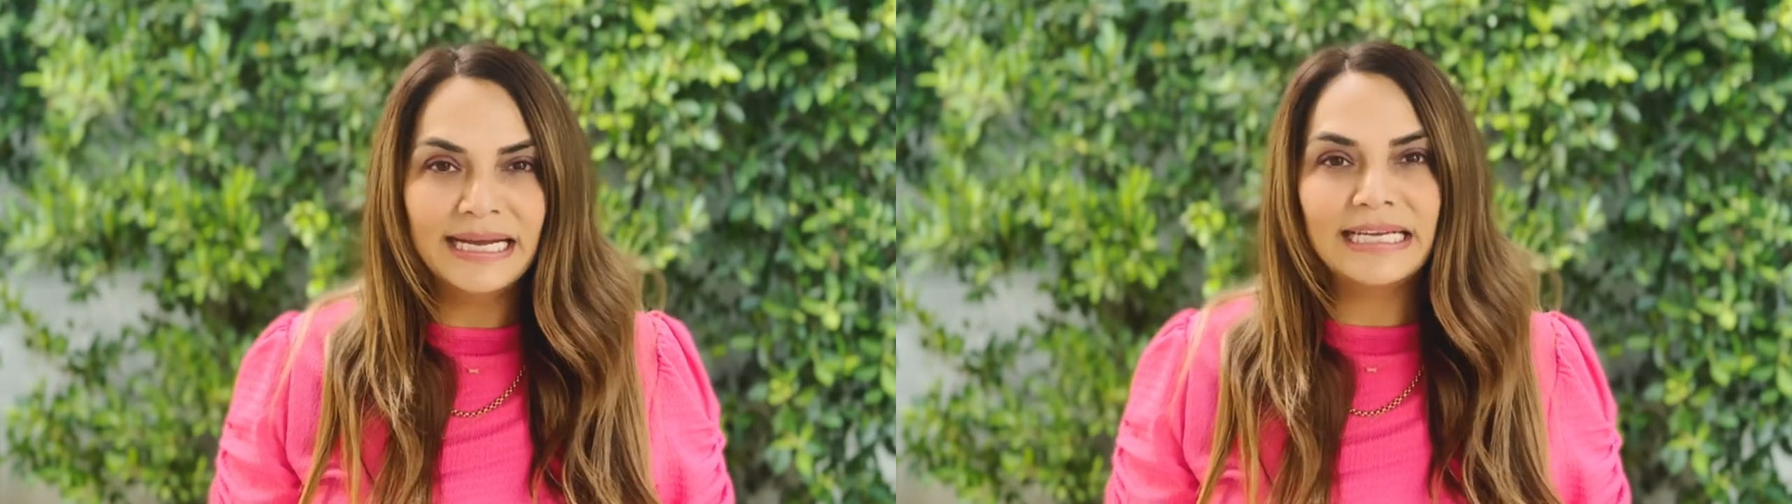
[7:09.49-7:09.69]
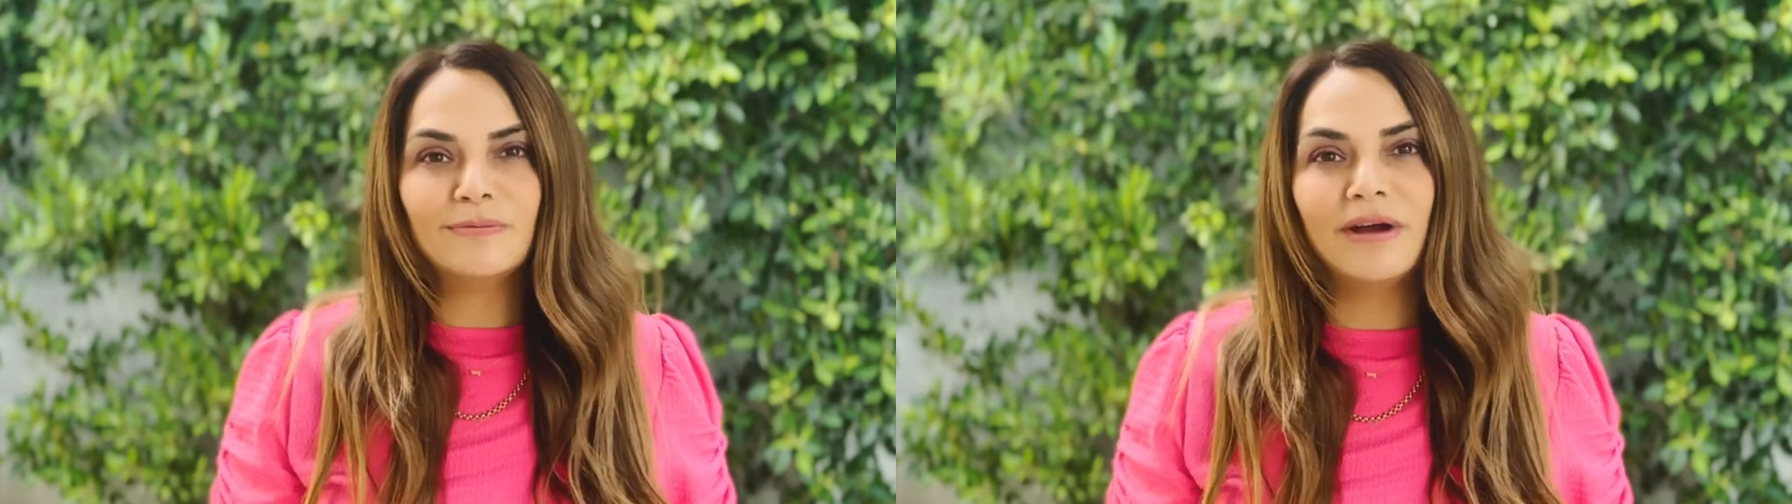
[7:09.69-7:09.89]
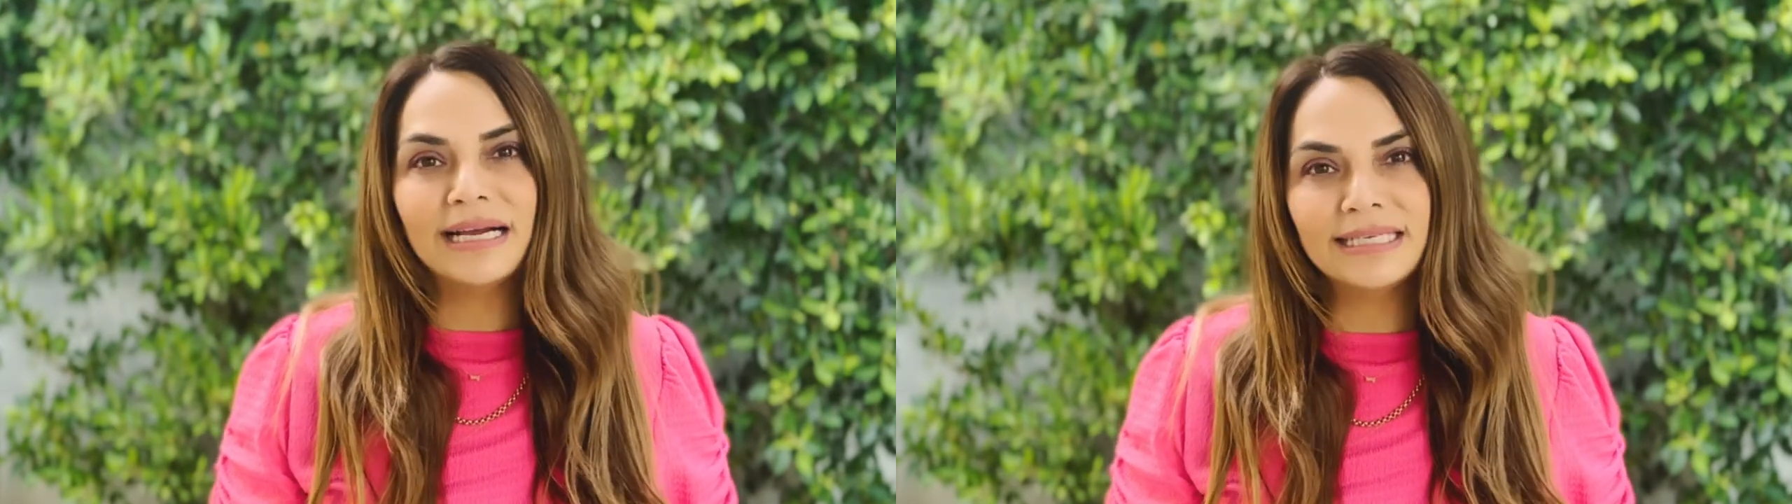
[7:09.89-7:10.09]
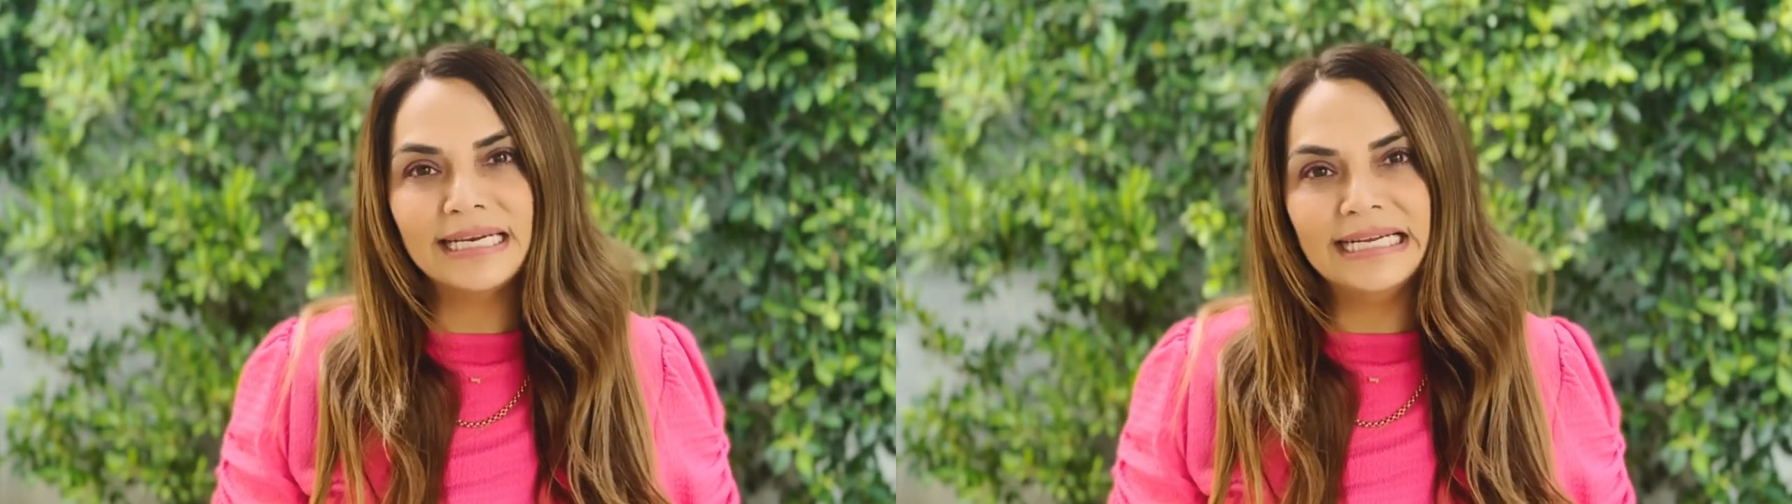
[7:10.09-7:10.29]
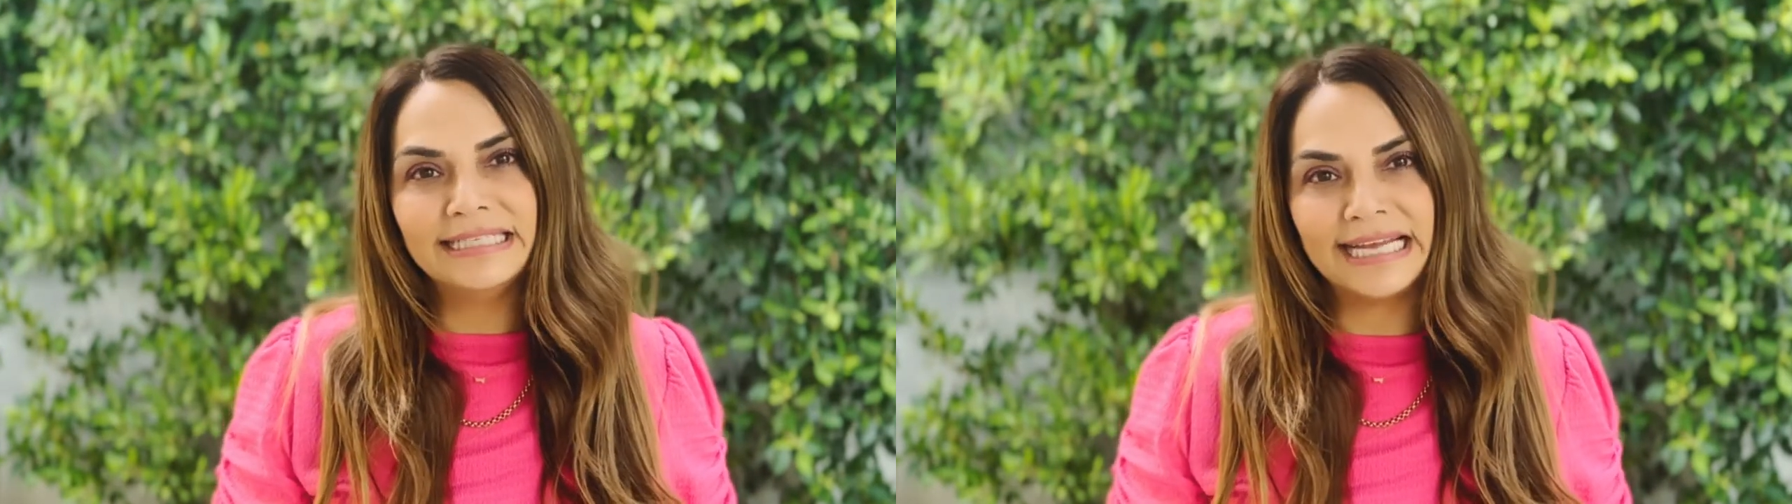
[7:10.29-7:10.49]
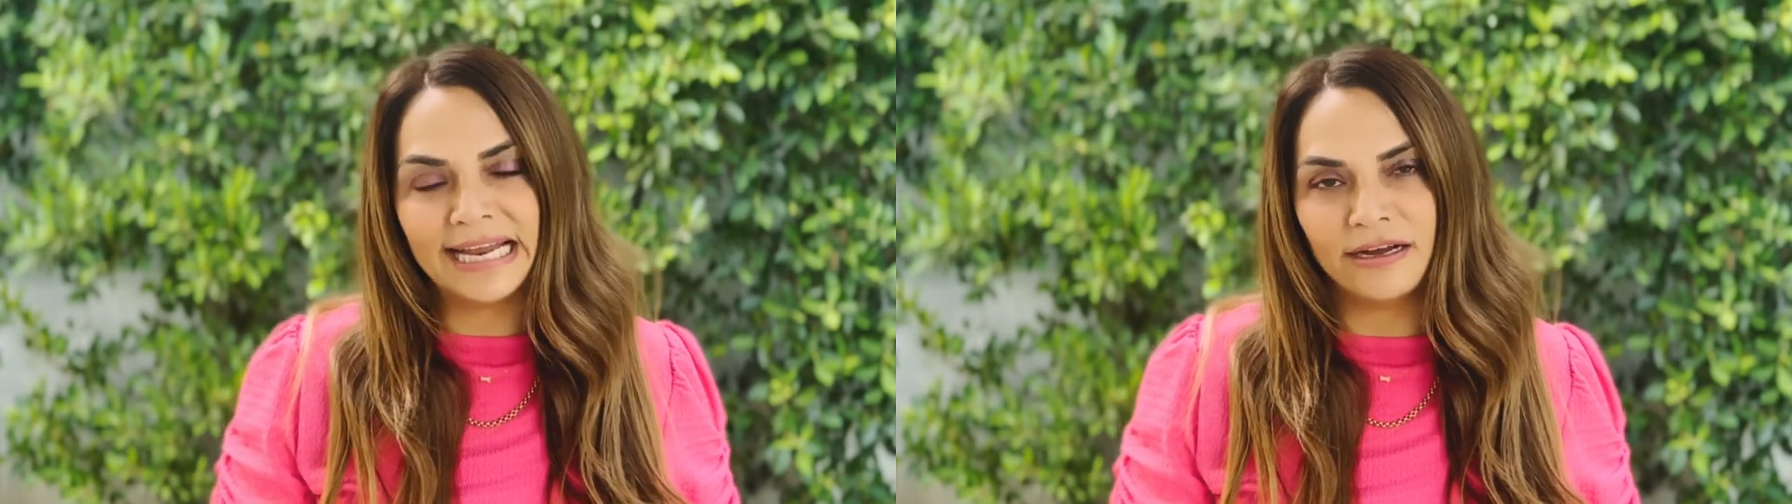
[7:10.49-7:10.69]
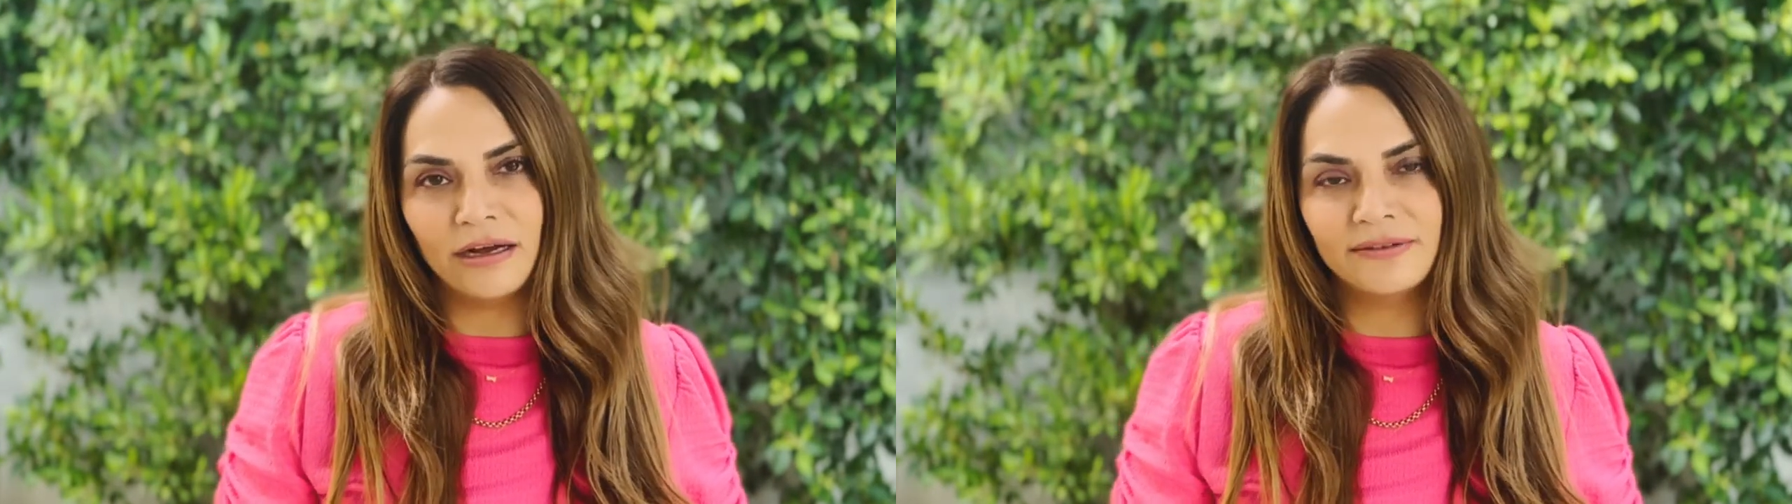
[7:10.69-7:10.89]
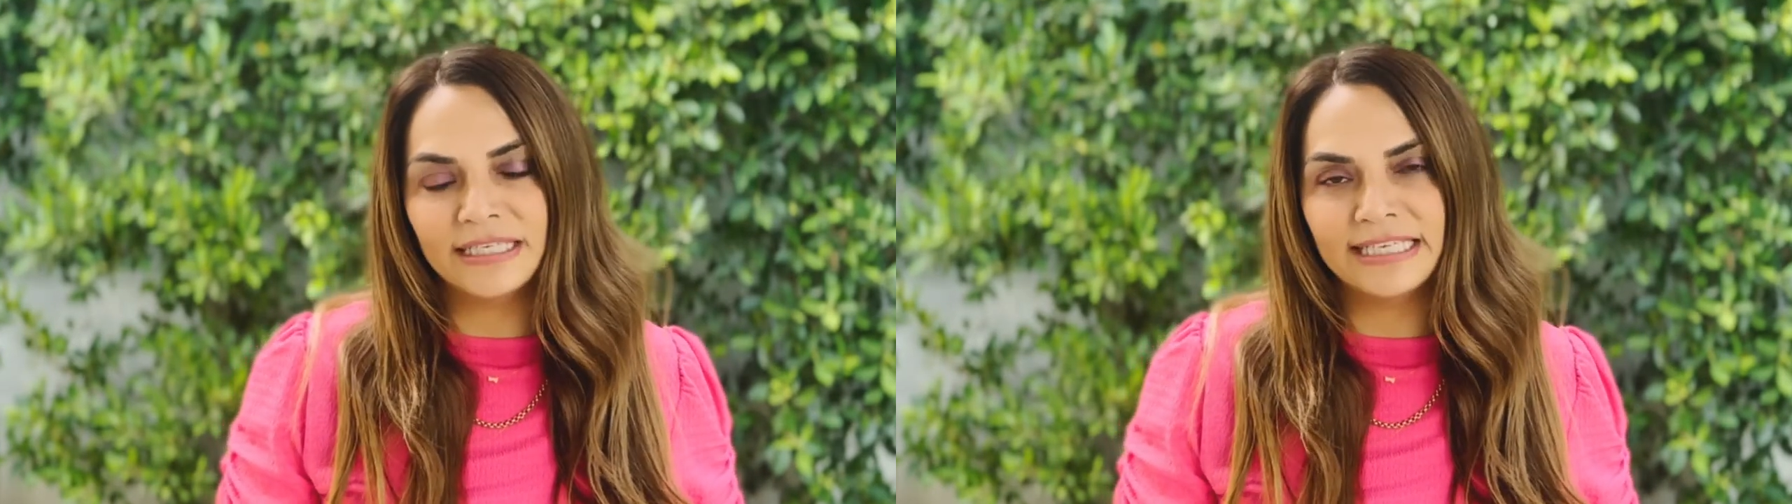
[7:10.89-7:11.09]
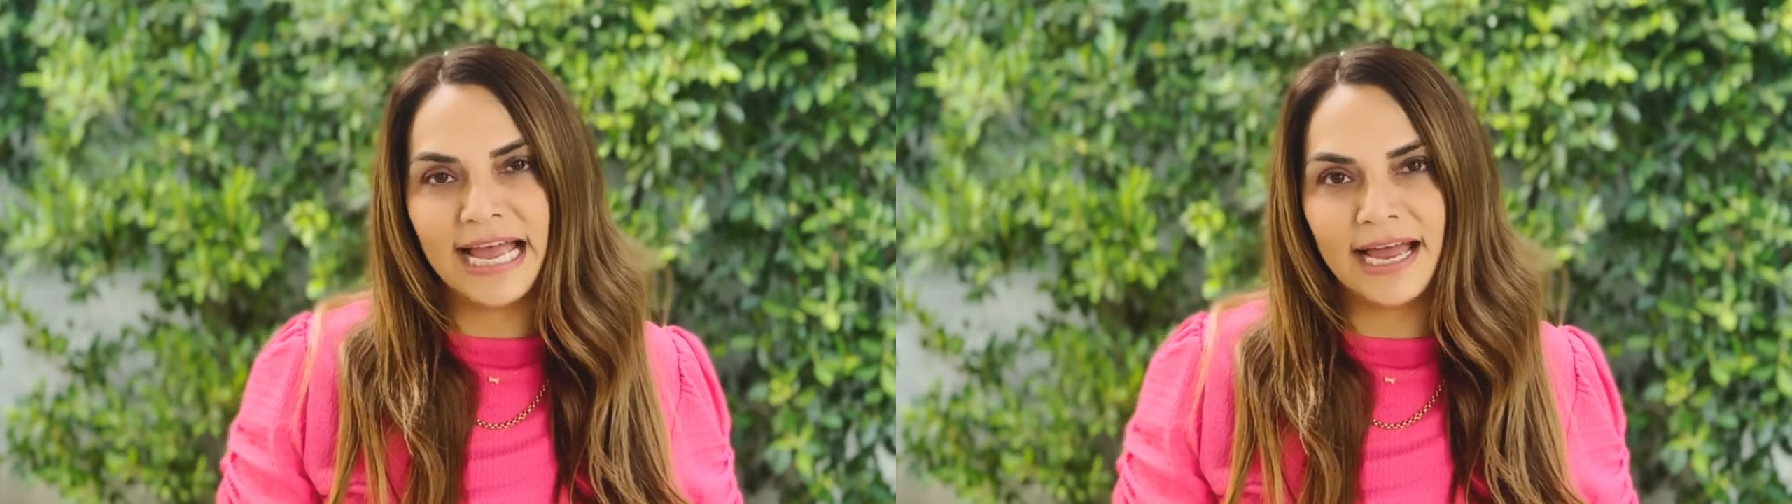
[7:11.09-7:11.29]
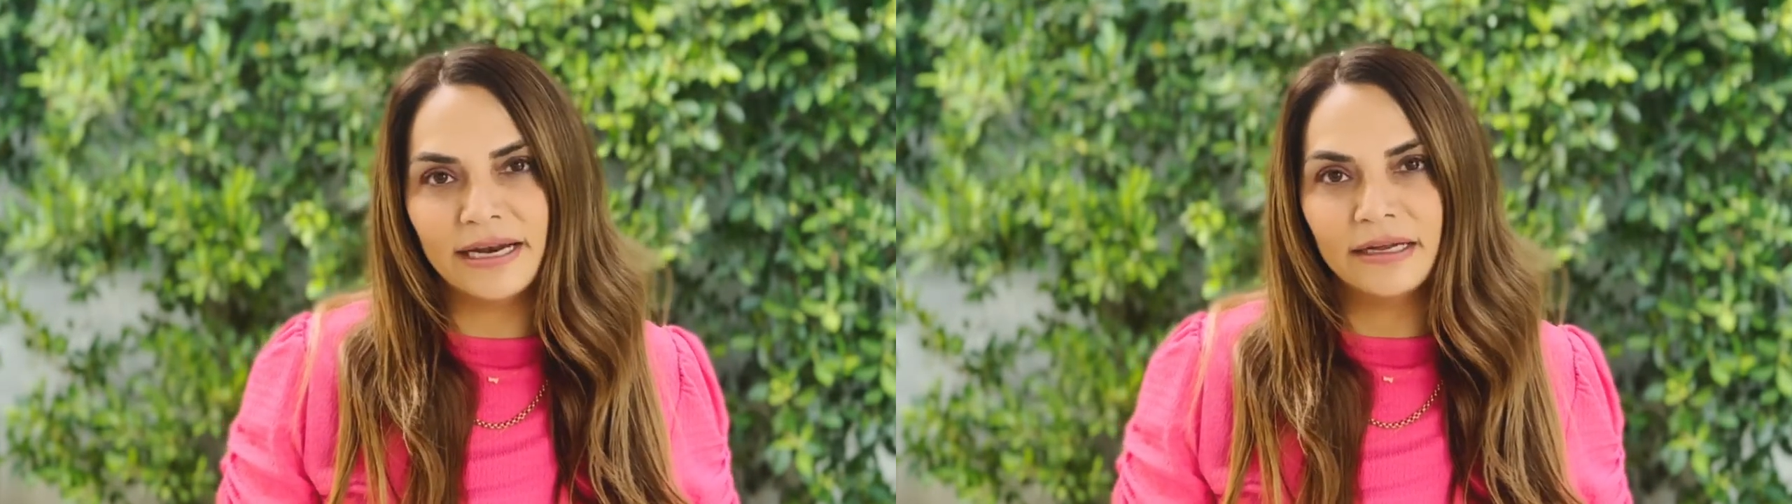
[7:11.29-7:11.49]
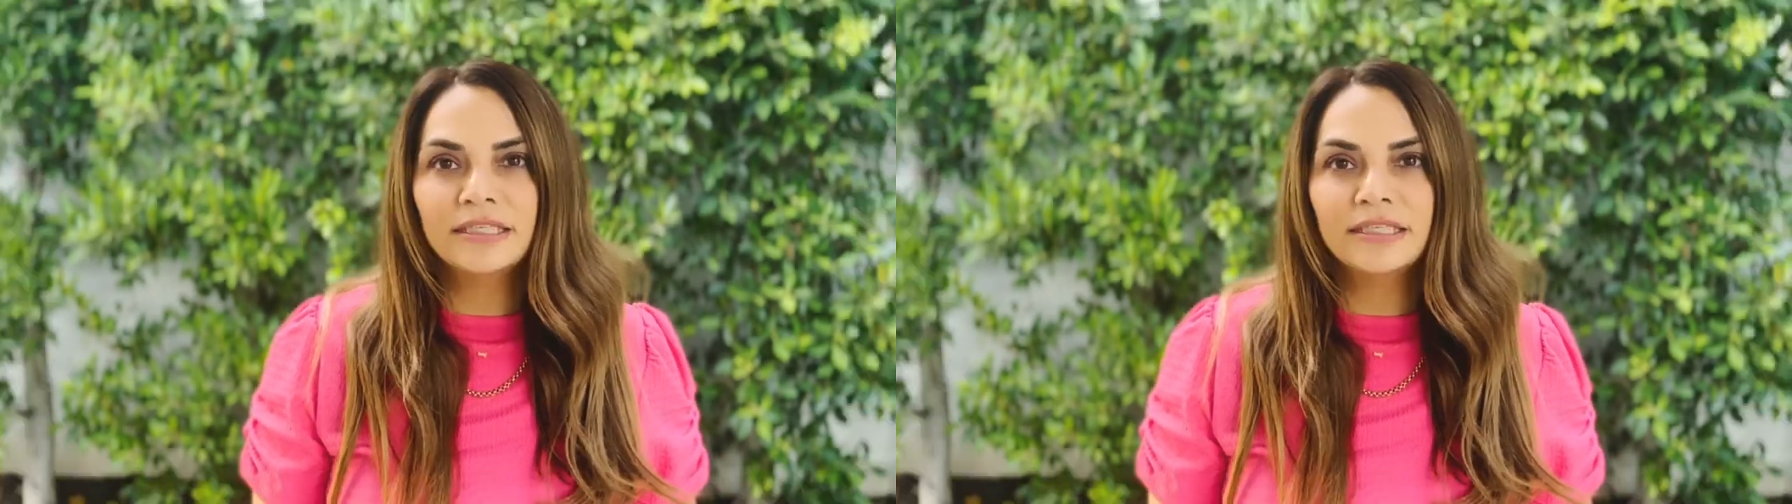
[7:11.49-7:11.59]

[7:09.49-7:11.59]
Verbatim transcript: it's practically dead after 10.